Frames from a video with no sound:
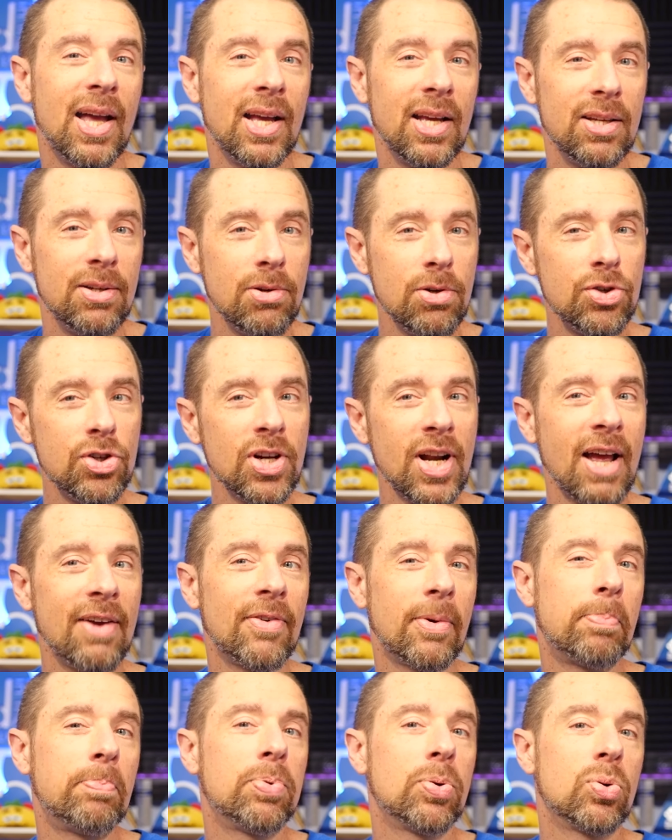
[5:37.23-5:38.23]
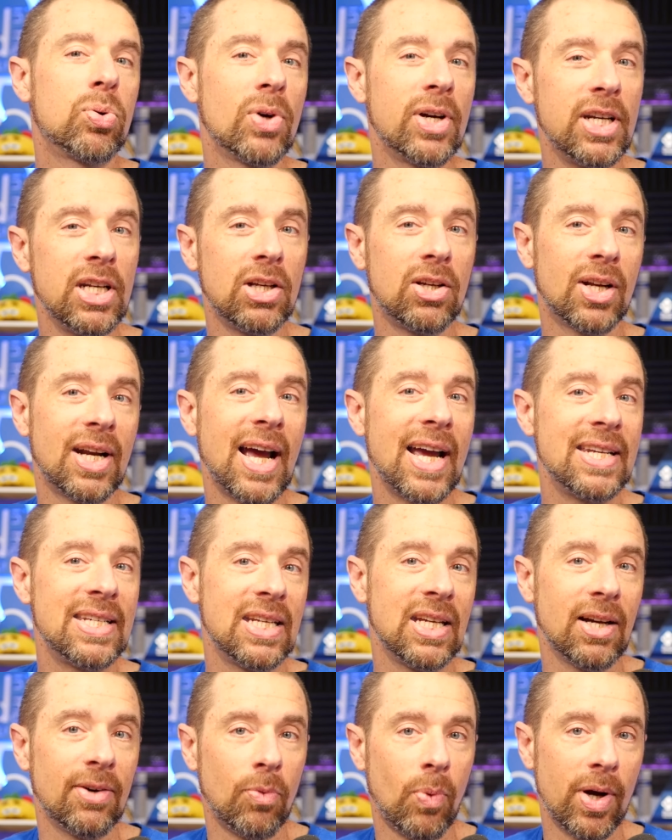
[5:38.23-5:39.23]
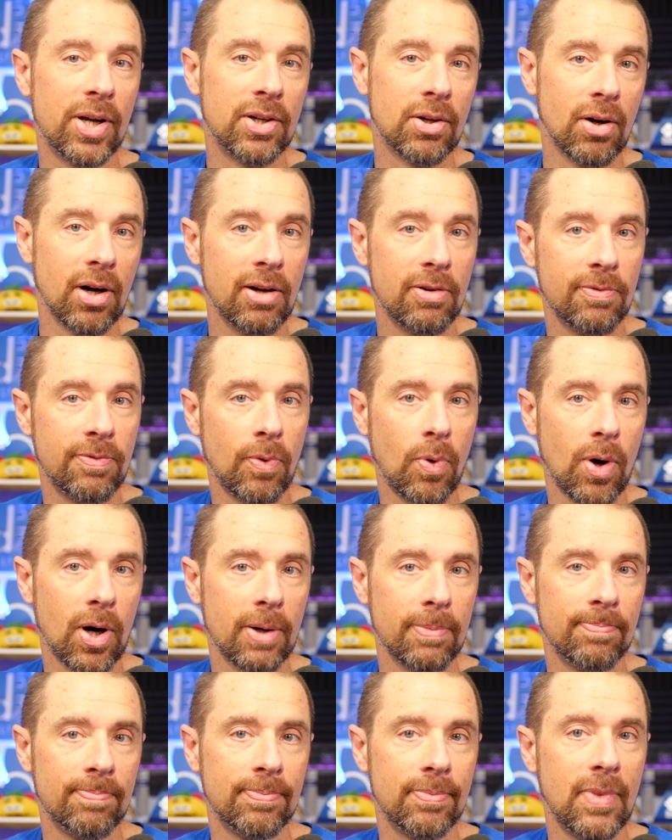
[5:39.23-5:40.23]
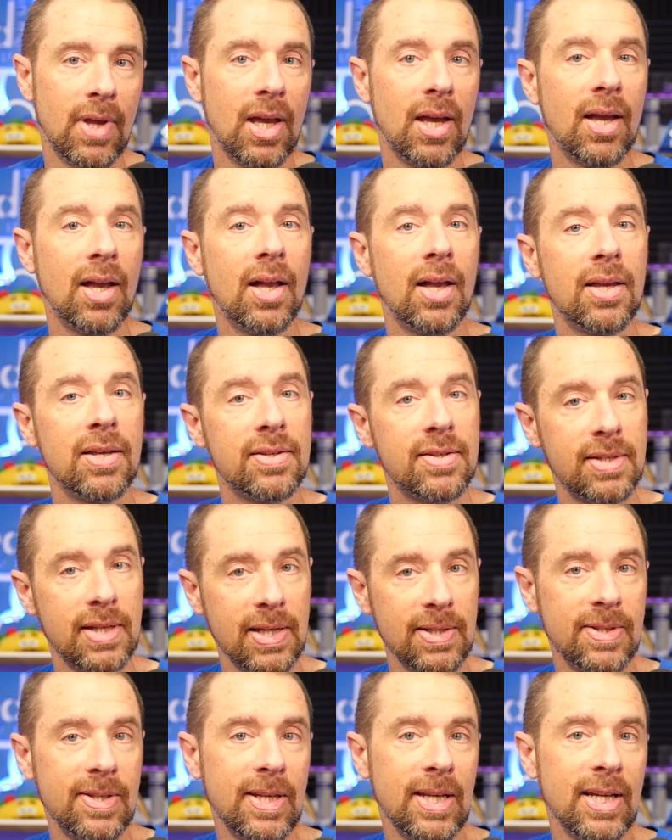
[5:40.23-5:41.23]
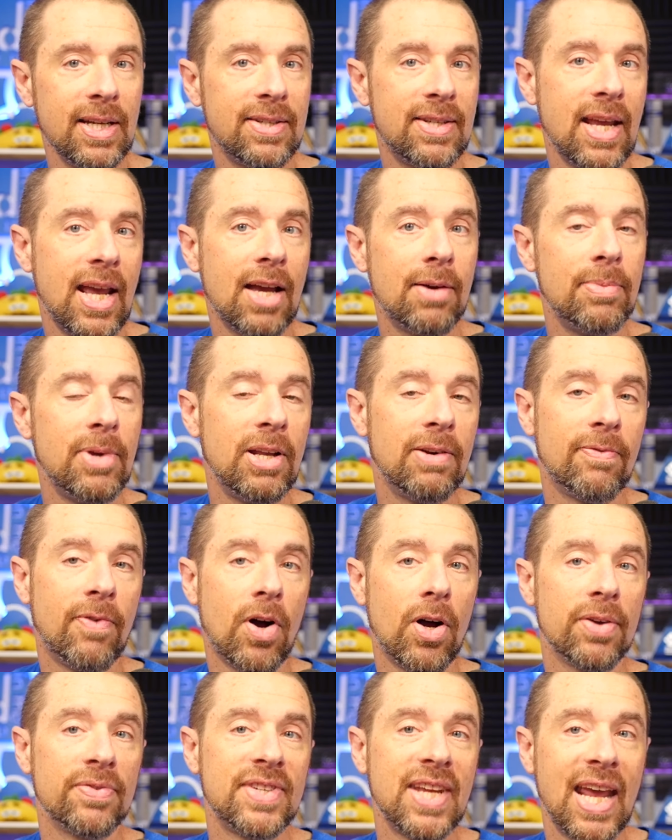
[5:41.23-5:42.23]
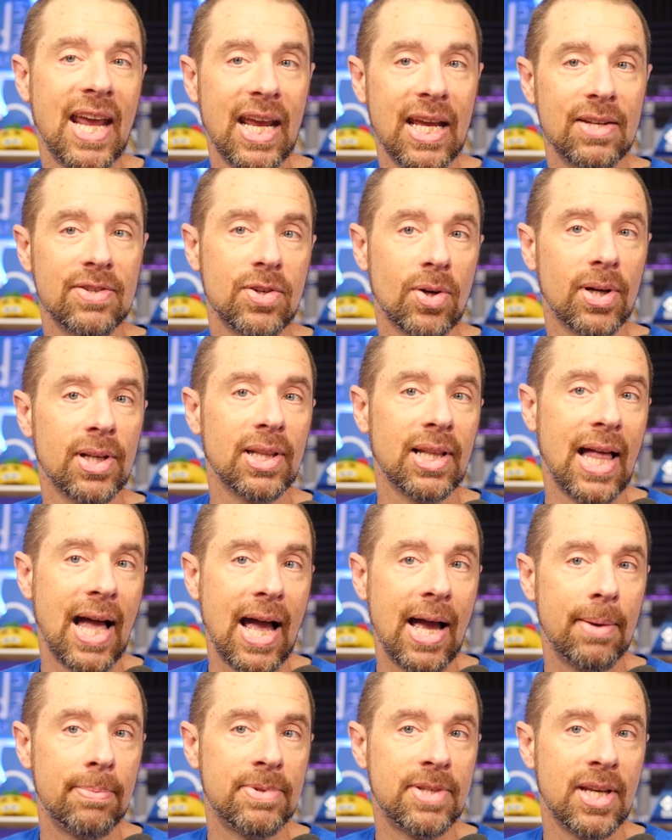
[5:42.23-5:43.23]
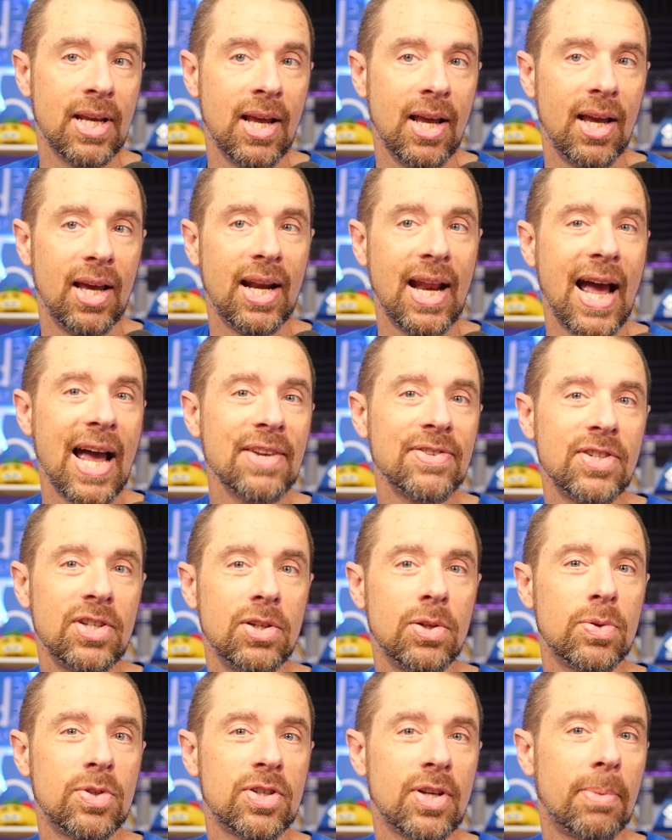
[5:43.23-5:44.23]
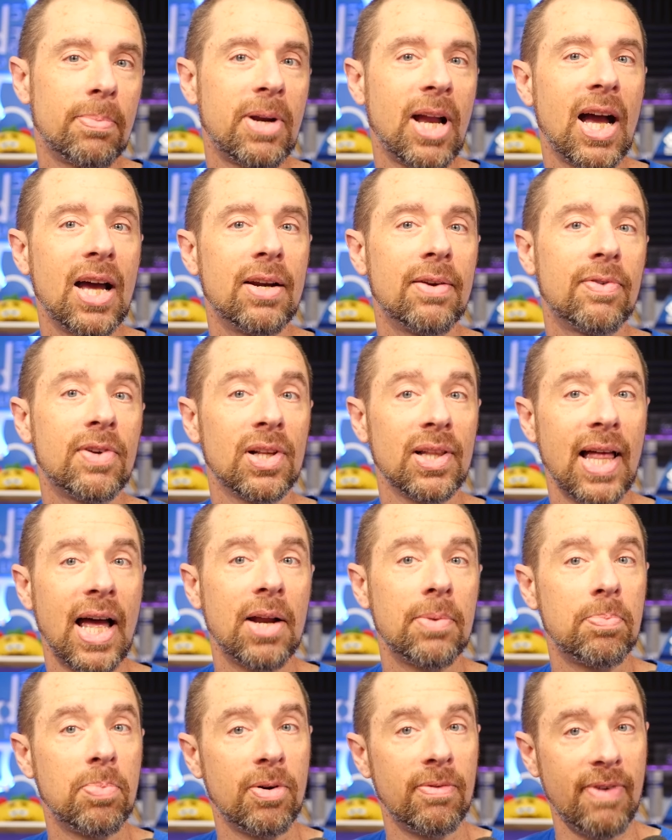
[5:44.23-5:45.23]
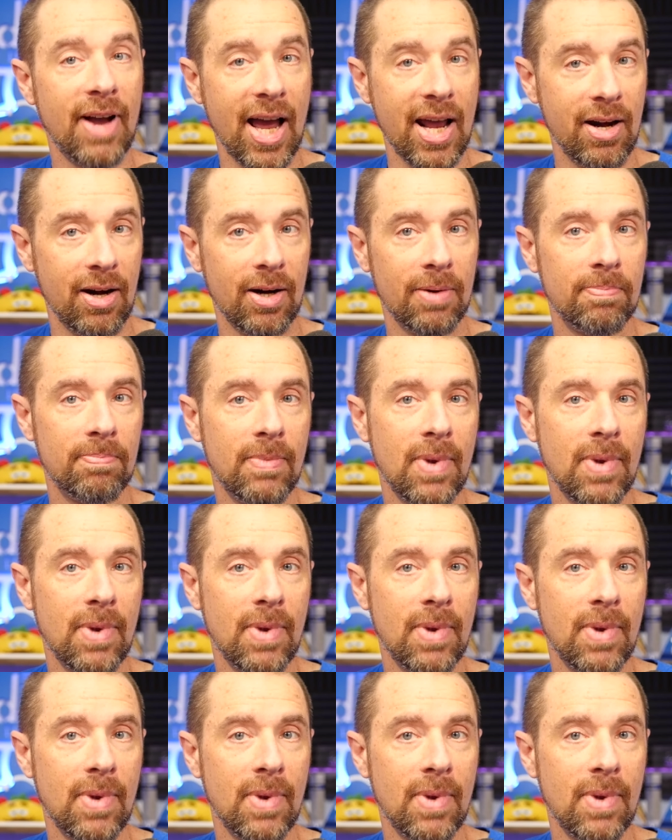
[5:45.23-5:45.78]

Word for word: you should have a pretty good idea of what you're in for. Since the exam involves hands-on labs, it has to use some kind of cloud provider.